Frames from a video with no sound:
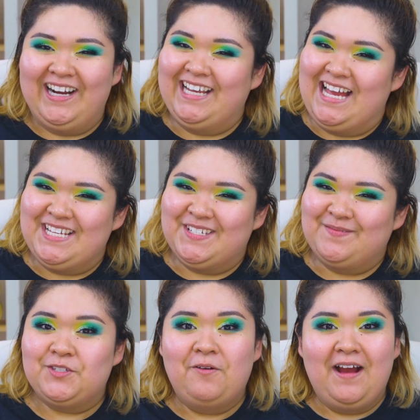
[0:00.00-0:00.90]
right, guys.
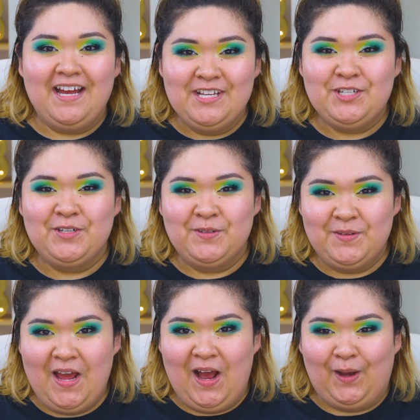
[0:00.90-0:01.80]
So as you
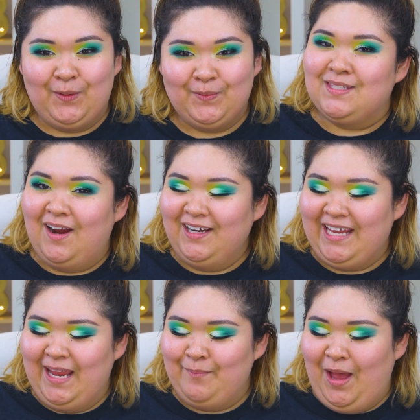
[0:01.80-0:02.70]
know, Tarte
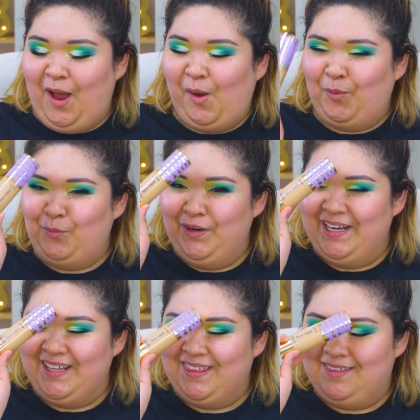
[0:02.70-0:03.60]
came out
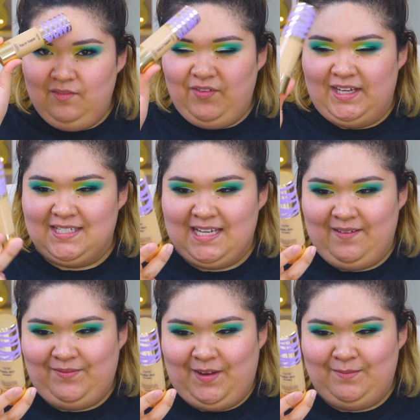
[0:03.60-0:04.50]
with the face
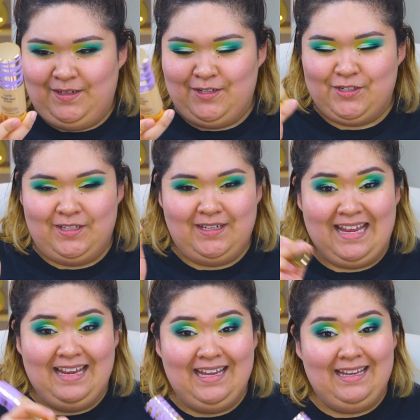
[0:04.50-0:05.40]
tape foundation,
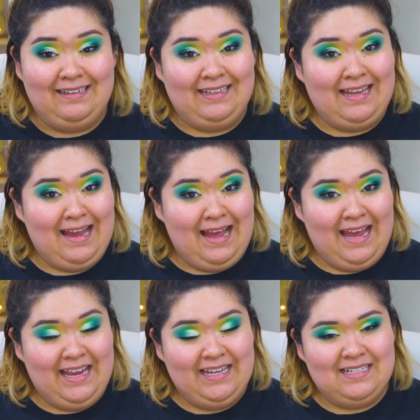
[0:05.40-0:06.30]
and
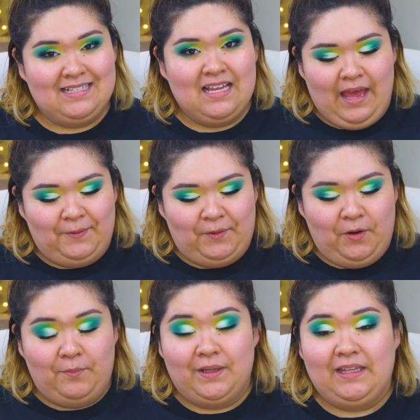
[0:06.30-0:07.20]
guys, I don't
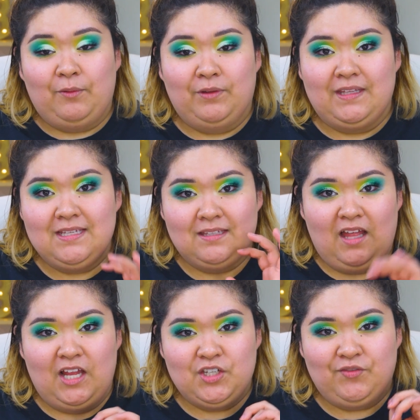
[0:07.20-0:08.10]
know, but like when this
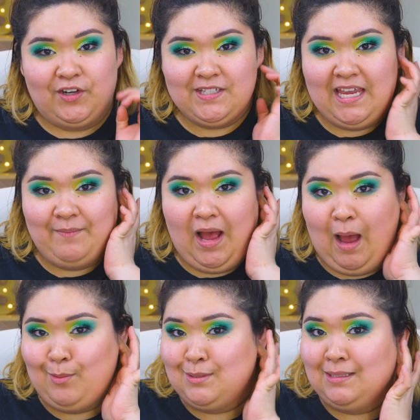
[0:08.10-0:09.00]
launch first came out,
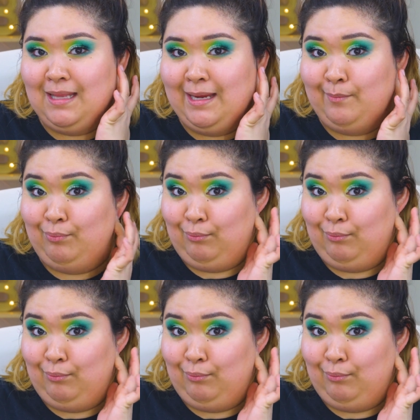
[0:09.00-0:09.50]
I was like,